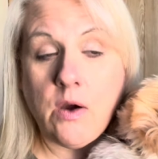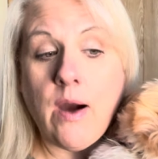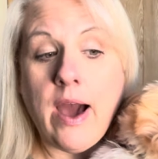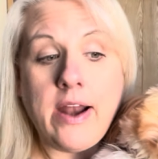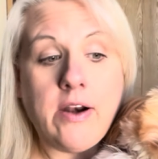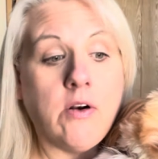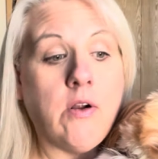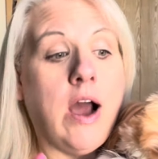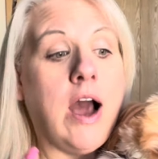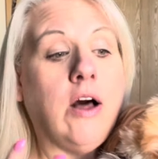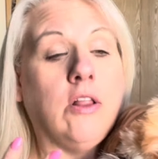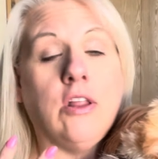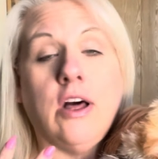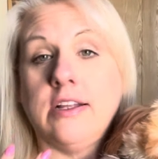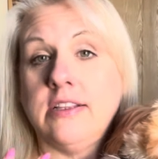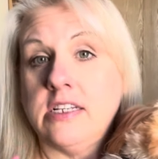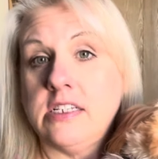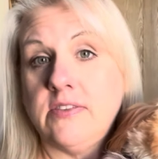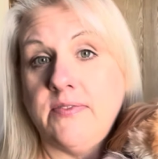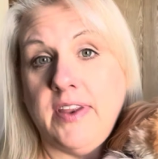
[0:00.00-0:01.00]
I don't know how
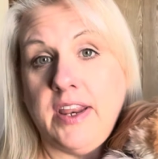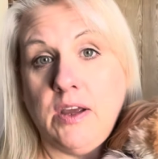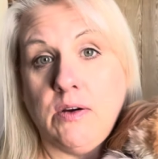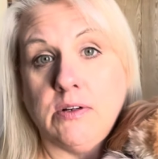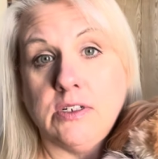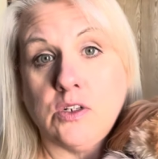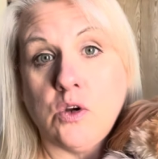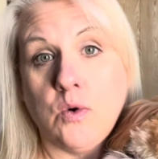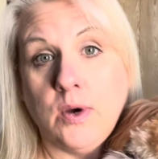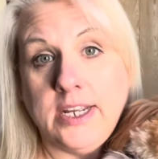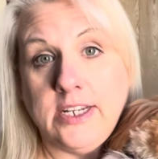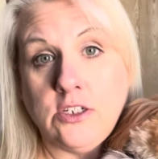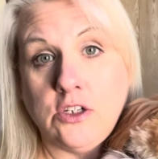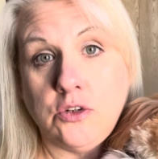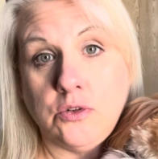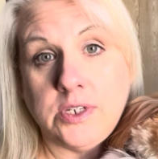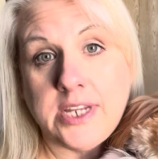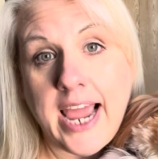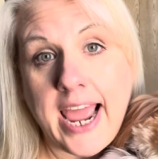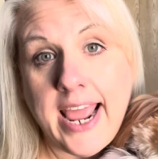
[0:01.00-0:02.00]
long this video is going
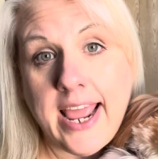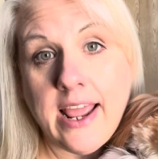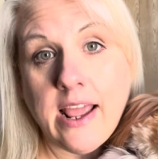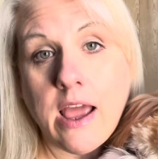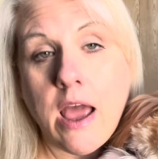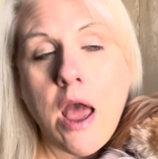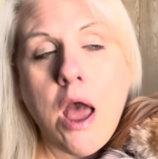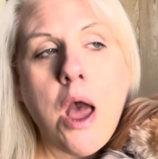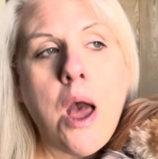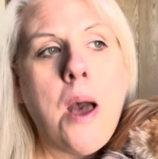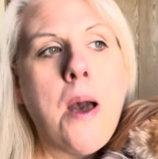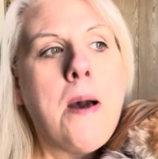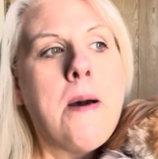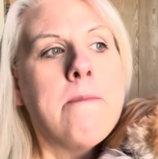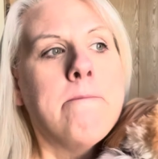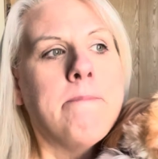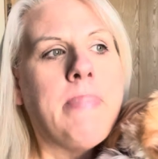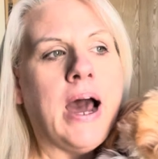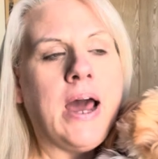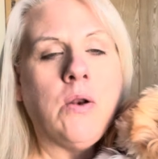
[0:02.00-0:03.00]
to take,
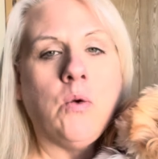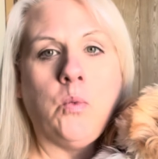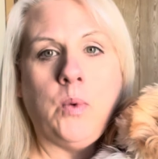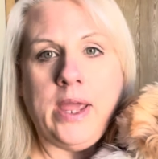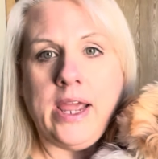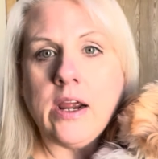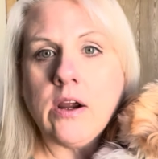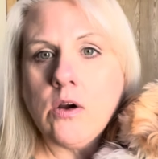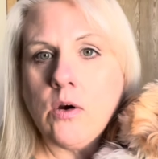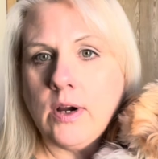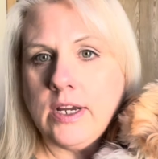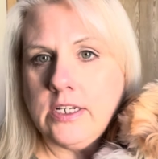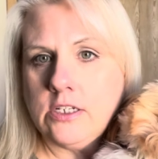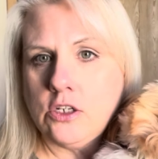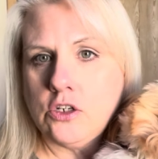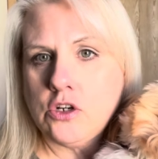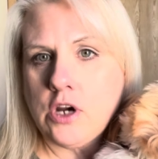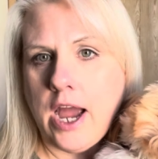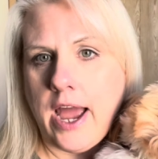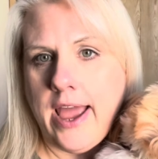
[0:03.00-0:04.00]
but we are going to
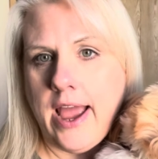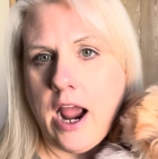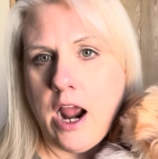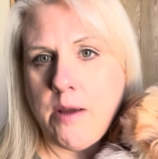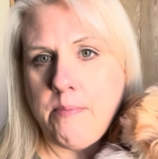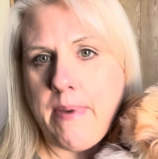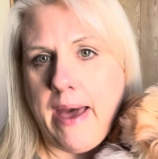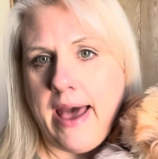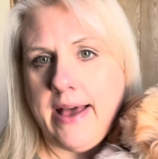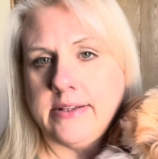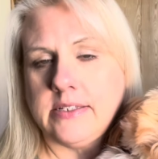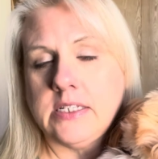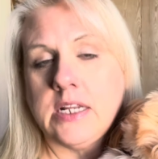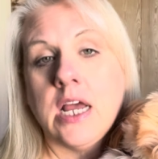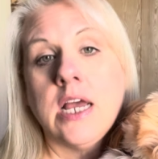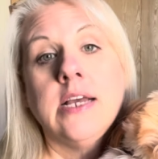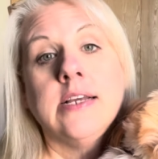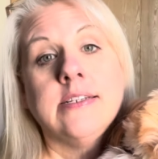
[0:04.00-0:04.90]
try our best.